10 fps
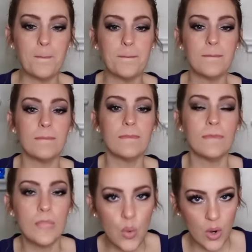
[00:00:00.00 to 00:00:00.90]

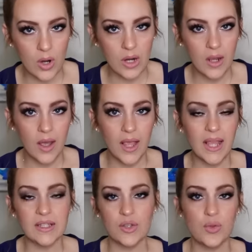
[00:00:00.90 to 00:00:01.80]
more
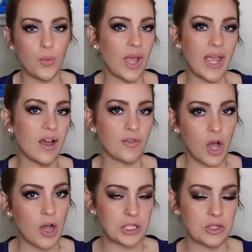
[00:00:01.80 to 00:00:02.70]
in the way of
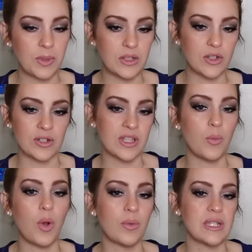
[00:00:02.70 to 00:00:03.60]
costumey looks
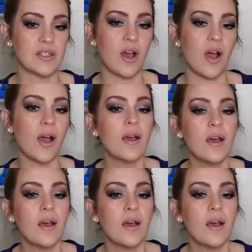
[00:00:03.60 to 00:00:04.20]
than what we saw